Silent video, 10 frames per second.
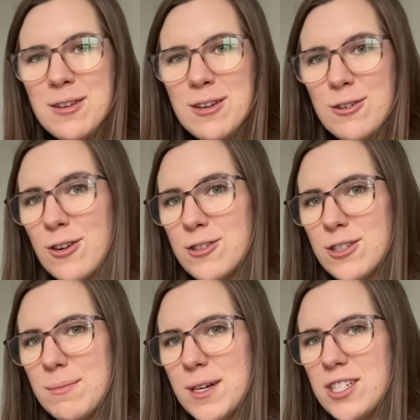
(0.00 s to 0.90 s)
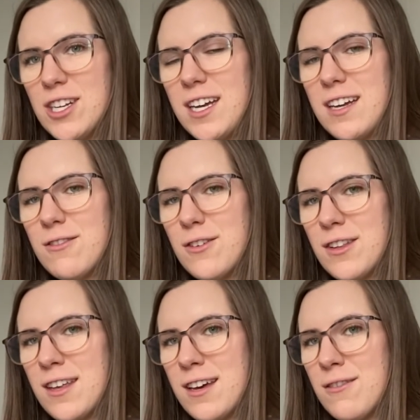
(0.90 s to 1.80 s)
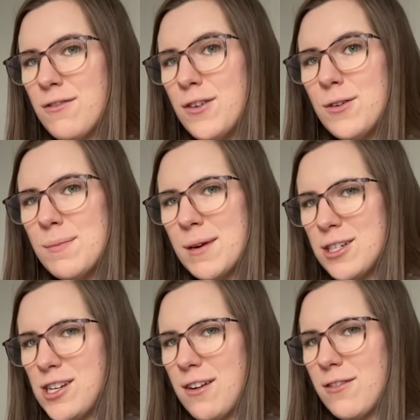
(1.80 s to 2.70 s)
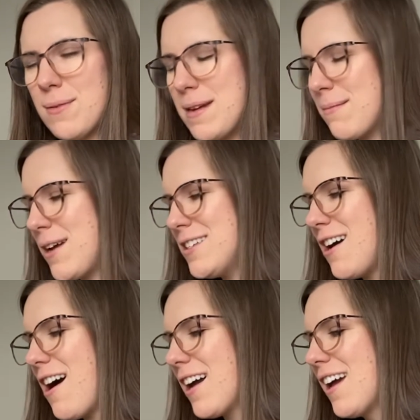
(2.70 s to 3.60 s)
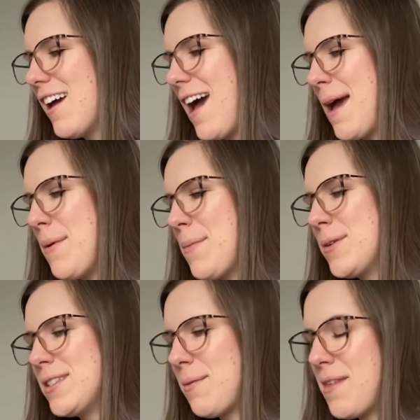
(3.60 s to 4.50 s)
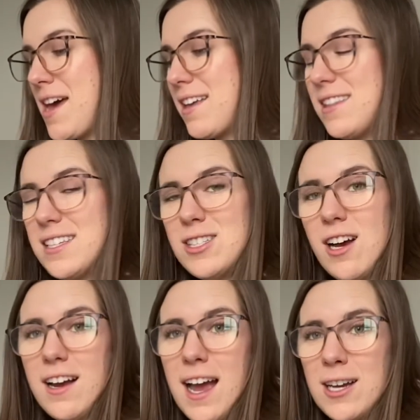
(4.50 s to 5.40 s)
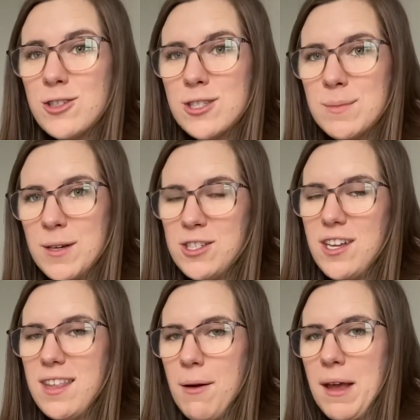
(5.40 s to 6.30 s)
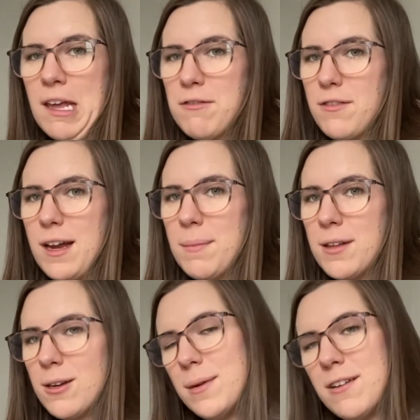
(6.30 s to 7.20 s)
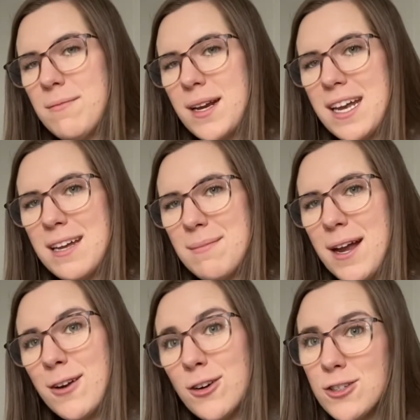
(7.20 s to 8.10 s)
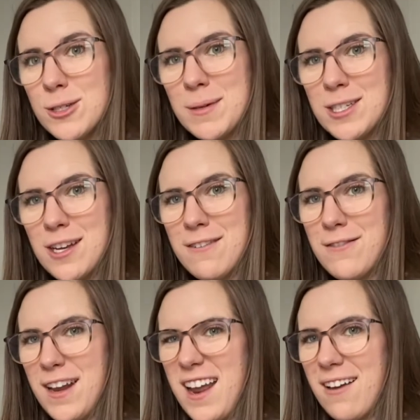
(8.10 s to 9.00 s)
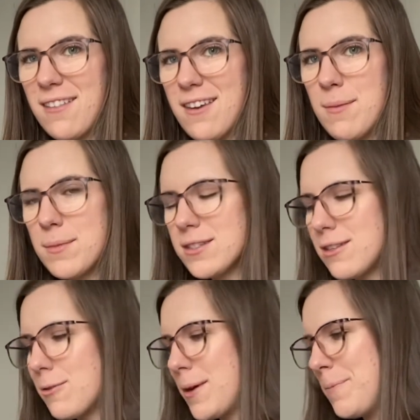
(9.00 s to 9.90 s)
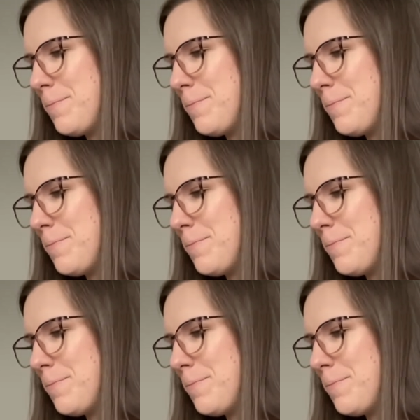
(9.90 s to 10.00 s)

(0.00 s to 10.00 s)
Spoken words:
grocery budget for the food budget for me and my dog. I might put some of that in this dog extras budget, that way I can free up a little bit of money in my grocery budget and finagle the numbers a little bit.